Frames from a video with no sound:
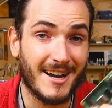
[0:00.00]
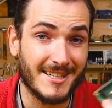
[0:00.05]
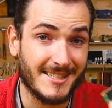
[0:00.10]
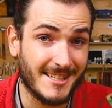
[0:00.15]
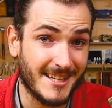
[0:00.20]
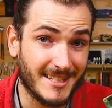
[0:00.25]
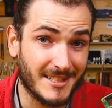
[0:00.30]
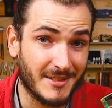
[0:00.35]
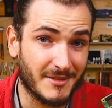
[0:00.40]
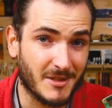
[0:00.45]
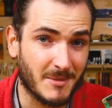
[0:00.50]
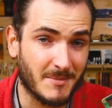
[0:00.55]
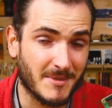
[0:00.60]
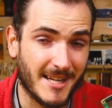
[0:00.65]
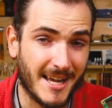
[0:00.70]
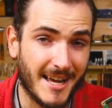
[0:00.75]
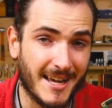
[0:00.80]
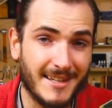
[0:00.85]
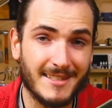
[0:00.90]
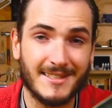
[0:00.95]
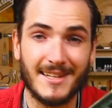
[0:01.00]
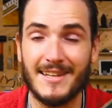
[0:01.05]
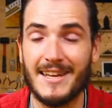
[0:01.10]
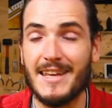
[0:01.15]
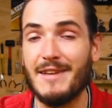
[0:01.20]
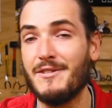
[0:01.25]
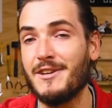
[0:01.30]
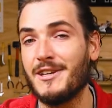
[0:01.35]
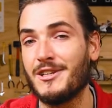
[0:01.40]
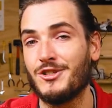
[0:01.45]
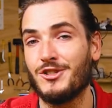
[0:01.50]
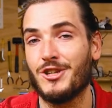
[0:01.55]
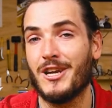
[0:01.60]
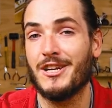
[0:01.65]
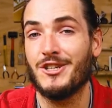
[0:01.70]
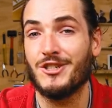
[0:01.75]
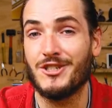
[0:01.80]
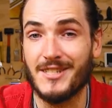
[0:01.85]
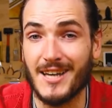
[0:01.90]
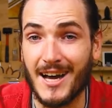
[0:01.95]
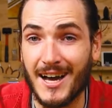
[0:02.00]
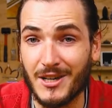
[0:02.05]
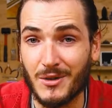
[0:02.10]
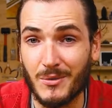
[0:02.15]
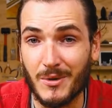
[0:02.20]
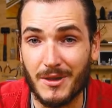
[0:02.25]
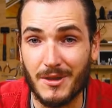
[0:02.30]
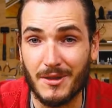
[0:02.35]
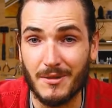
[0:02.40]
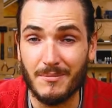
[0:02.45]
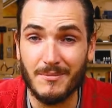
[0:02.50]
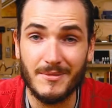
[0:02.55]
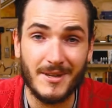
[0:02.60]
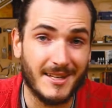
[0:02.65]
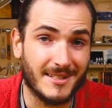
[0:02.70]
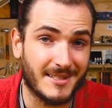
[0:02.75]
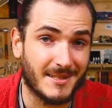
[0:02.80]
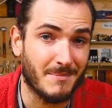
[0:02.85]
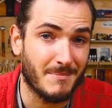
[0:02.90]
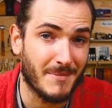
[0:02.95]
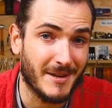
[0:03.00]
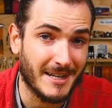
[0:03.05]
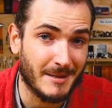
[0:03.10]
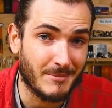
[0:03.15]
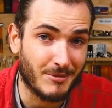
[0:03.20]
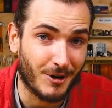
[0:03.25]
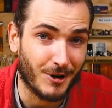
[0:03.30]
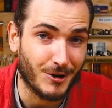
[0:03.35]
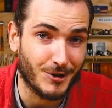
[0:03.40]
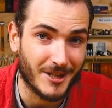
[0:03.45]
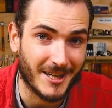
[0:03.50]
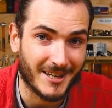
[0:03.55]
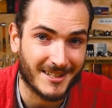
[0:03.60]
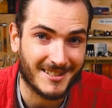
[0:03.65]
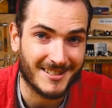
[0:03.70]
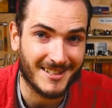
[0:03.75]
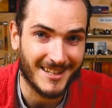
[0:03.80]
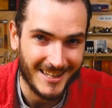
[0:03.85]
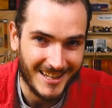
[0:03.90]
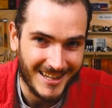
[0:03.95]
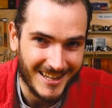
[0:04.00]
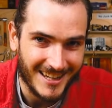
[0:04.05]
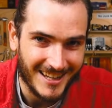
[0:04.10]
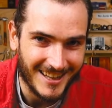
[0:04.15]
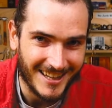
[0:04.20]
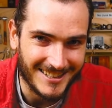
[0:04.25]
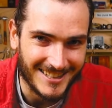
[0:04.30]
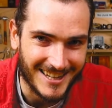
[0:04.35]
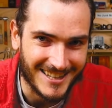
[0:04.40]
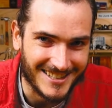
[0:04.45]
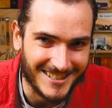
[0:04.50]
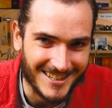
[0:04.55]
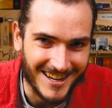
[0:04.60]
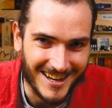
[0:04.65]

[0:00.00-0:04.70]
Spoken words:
IDs of some tags and even exchange data with them in some mini projects. Let's get